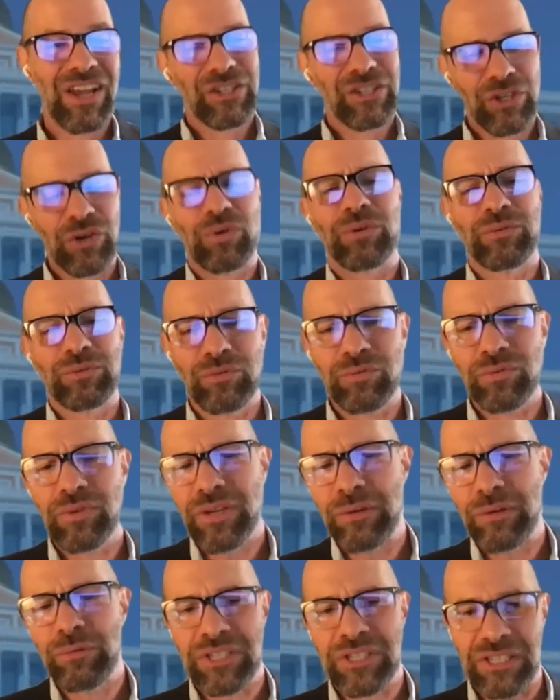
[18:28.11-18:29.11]
So
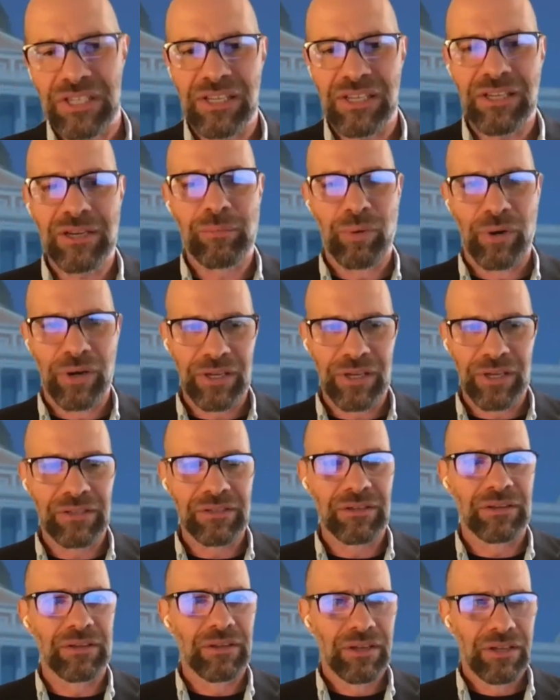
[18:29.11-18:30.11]
it was key to bring
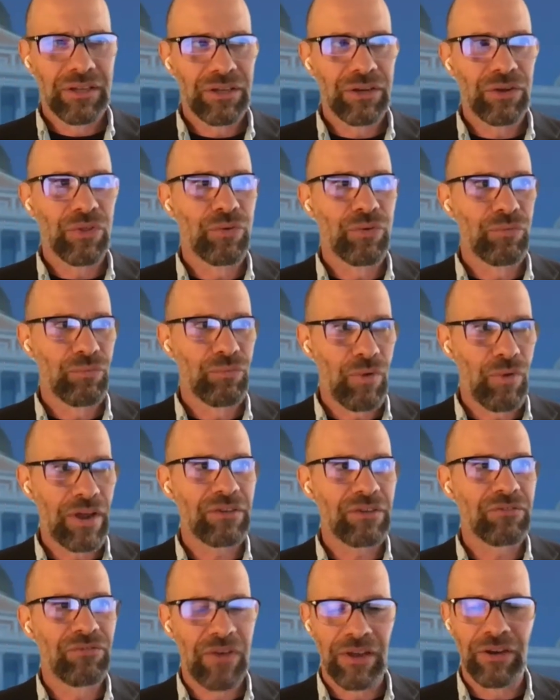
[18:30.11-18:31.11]
in the
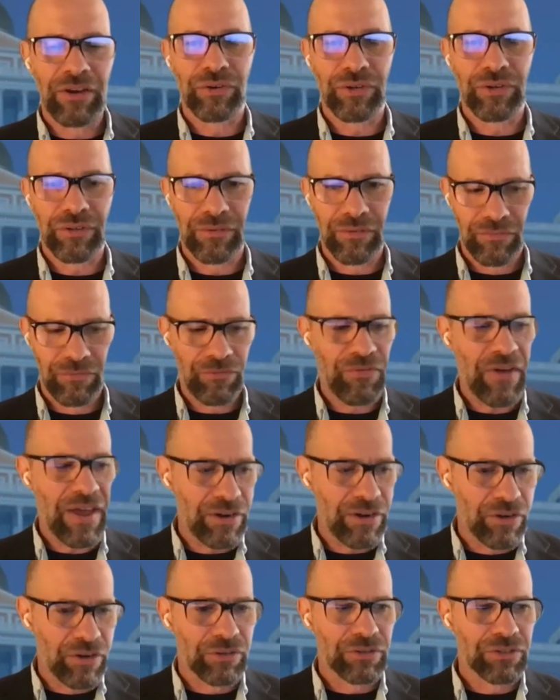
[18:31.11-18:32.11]
right
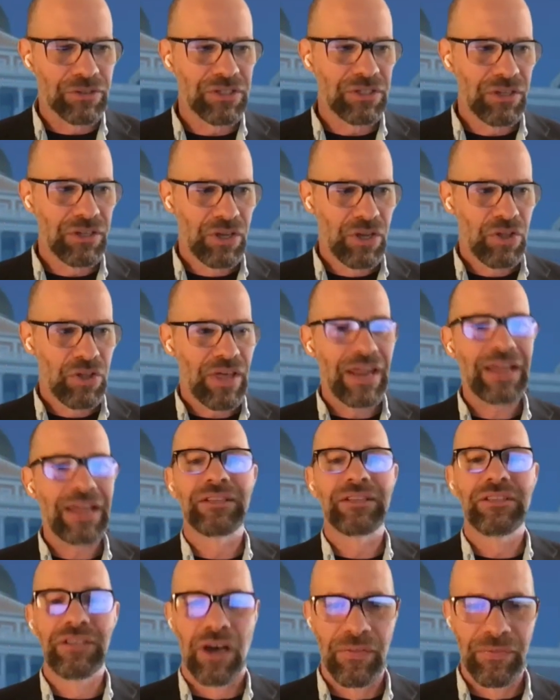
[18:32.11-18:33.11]
vendors that
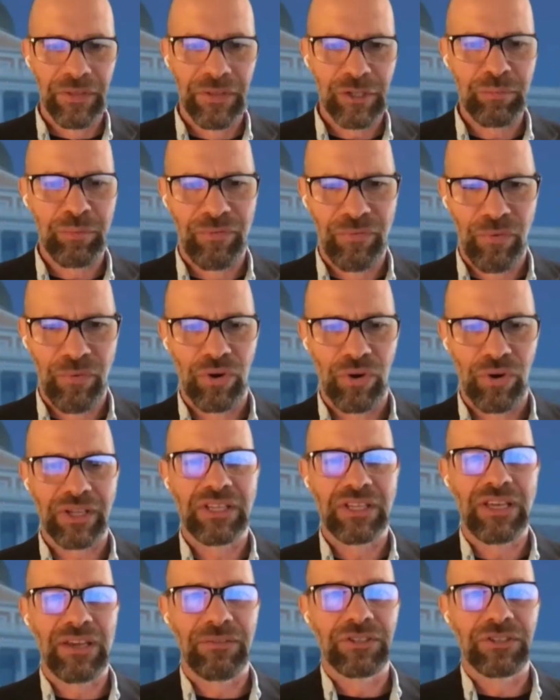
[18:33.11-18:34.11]
had done this before to
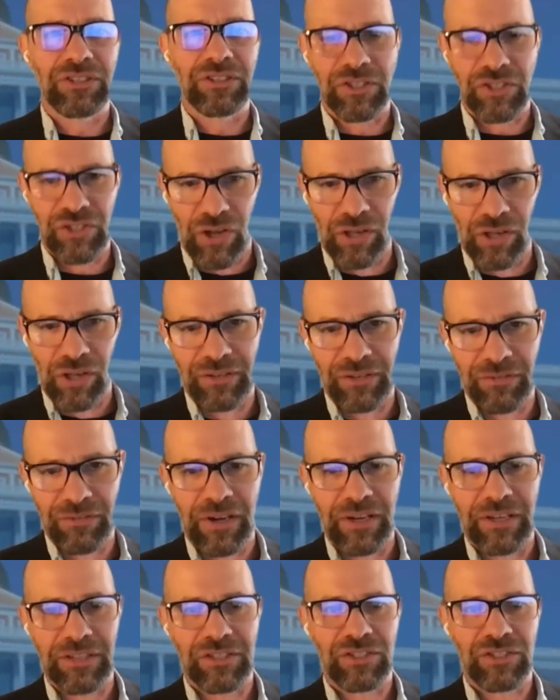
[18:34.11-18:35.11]
give us the solid
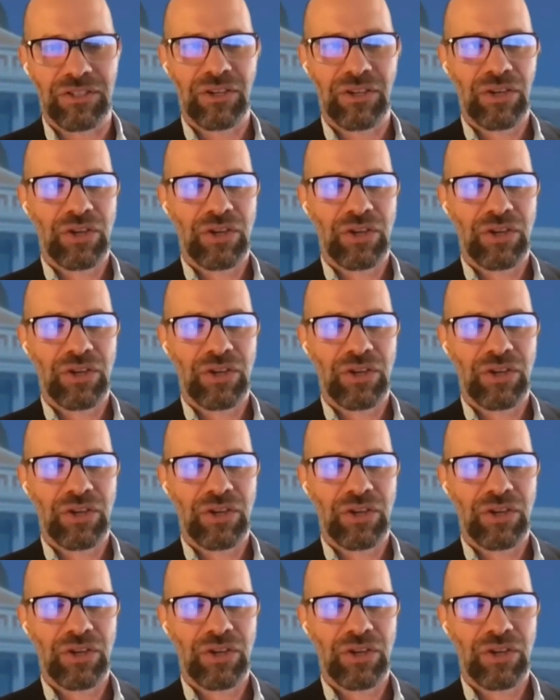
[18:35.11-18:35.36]
advice,